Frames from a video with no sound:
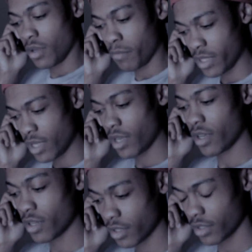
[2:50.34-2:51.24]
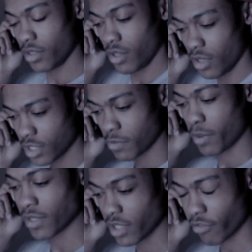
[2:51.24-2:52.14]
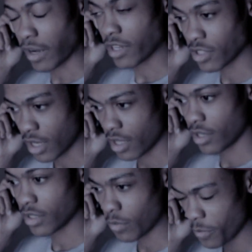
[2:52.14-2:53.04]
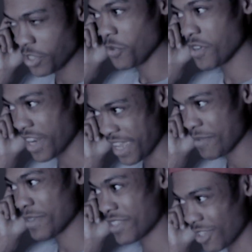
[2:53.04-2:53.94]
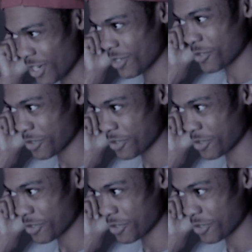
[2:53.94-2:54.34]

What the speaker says: But yeah, you could expect the grandchild. What would you name it, though?